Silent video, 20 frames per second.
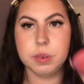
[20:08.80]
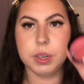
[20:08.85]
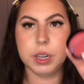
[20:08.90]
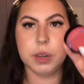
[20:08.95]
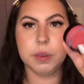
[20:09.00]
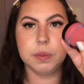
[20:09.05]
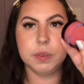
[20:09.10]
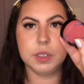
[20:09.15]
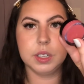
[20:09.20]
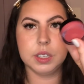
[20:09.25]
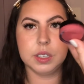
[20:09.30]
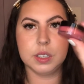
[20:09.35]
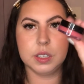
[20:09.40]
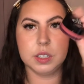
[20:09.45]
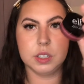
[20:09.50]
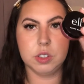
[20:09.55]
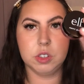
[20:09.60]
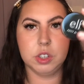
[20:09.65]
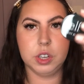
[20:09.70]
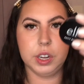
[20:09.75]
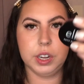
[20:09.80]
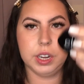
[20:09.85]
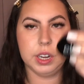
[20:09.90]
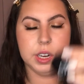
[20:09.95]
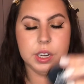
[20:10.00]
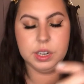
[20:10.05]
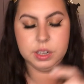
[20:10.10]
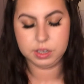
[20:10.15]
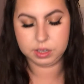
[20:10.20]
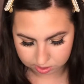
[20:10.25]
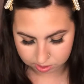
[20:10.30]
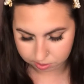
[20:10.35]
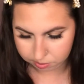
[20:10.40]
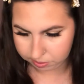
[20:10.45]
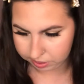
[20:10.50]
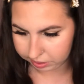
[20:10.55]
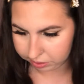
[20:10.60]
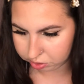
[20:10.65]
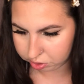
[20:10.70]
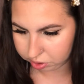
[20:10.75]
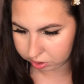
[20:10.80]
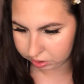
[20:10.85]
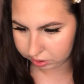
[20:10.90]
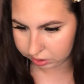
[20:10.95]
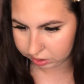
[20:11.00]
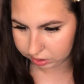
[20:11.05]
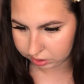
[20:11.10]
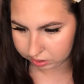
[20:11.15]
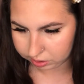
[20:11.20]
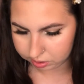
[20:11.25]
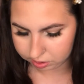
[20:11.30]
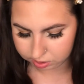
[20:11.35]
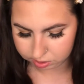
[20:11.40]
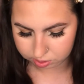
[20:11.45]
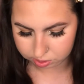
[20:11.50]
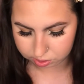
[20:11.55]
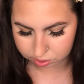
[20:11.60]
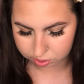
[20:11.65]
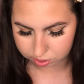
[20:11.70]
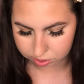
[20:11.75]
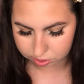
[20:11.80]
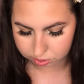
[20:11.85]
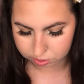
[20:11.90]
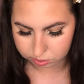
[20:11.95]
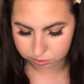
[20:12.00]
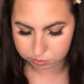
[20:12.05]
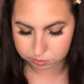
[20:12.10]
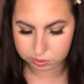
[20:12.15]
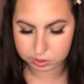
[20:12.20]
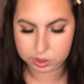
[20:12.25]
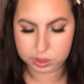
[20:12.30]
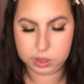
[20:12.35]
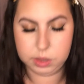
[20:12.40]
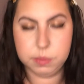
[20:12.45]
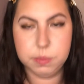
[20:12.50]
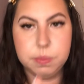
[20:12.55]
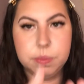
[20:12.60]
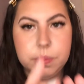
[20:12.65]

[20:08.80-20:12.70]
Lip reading: we go. This is a shade. Oh, actually it's not too deep.